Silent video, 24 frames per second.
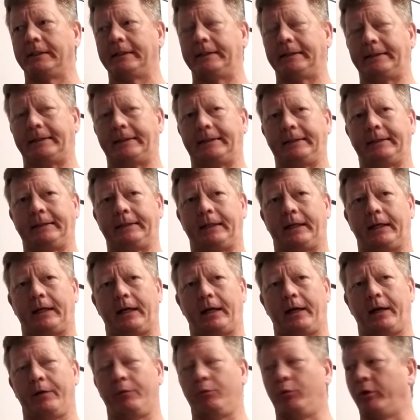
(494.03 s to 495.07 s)
And
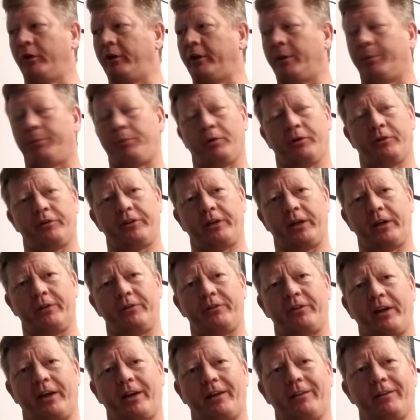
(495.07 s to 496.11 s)
I really appreciate you
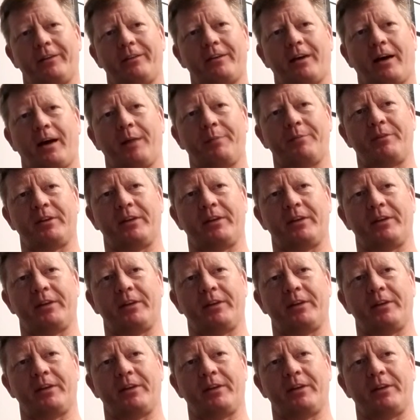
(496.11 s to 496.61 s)
taking the time